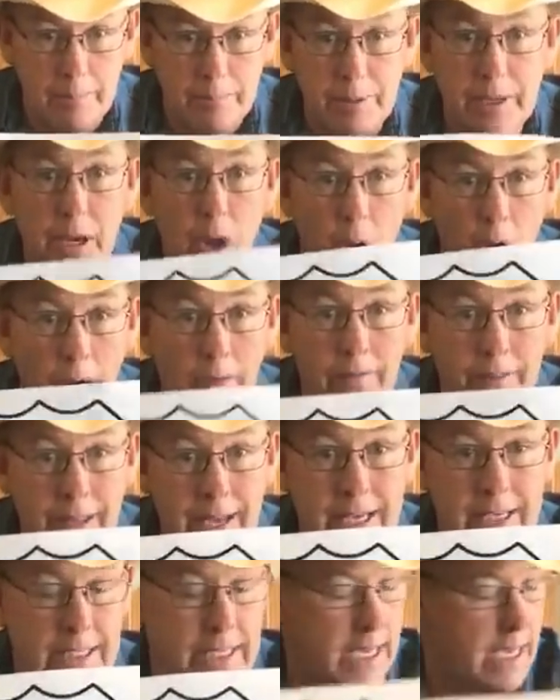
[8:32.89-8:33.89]
beyond
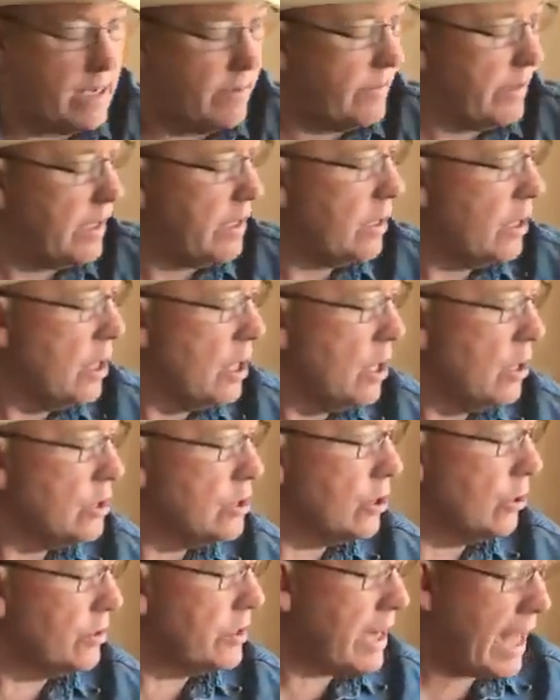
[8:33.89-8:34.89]
this even.
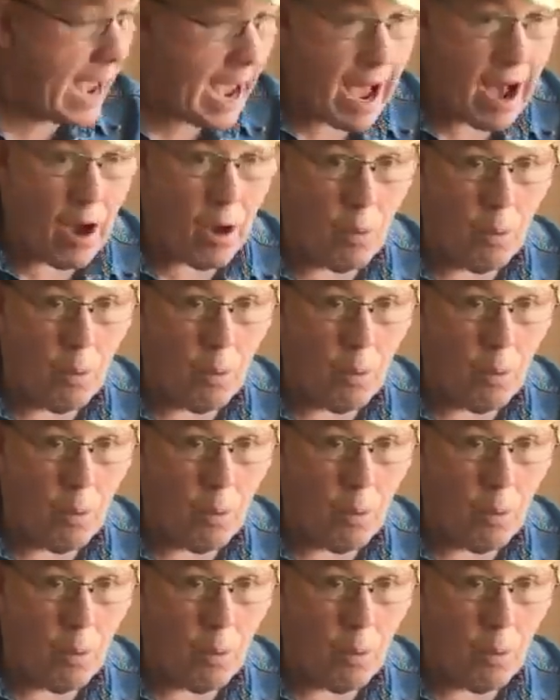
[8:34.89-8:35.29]
So now